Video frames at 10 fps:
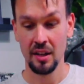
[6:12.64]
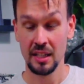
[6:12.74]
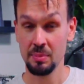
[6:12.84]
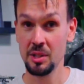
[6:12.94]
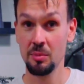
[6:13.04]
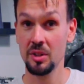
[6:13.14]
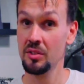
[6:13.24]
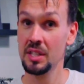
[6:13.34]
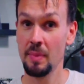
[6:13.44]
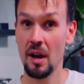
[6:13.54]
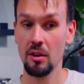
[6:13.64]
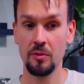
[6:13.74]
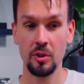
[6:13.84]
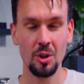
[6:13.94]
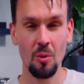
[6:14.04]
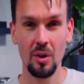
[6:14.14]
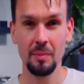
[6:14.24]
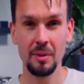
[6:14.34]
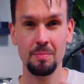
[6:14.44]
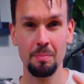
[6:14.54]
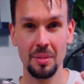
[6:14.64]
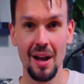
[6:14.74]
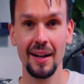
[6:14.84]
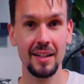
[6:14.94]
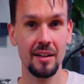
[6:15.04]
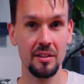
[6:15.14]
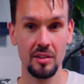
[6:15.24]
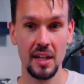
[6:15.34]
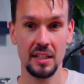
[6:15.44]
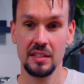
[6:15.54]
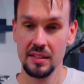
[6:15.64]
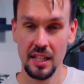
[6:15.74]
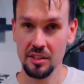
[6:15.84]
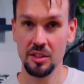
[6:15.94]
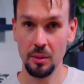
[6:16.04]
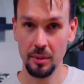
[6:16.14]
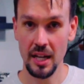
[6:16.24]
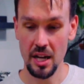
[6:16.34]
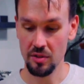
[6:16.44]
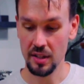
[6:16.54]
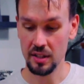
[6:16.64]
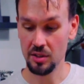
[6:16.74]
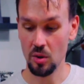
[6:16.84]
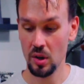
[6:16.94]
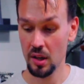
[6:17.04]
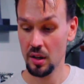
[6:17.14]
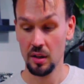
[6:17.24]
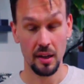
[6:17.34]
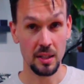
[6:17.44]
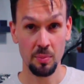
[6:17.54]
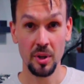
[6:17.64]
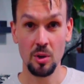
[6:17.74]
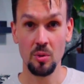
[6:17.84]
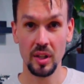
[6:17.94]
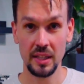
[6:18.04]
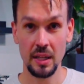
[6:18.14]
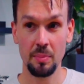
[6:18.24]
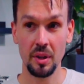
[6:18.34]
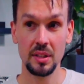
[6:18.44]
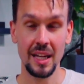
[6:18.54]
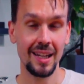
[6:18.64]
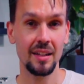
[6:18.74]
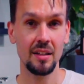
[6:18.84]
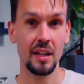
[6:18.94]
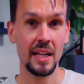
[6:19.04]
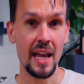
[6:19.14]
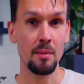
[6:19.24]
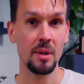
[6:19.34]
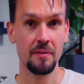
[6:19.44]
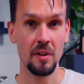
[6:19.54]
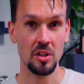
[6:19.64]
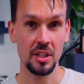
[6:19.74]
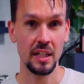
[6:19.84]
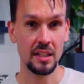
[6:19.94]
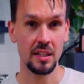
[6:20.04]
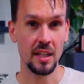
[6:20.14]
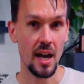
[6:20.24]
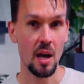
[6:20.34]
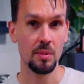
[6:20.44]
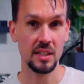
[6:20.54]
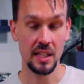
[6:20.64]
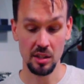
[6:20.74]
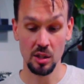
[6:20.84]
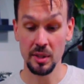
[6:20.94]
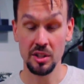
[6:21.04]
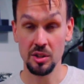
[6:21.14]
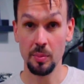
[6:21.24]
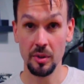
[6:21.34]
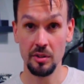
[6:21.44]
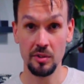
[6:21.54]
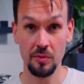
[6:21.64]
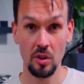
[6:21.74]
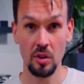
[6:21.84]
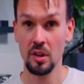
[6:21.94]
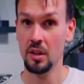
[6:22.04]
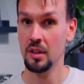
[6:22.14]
especially when they're this powerful, you don't want to be blinding other lights. That's super dangerous. So it's pretty cool that they built in an aiming function into the app, because that's going to be super useful.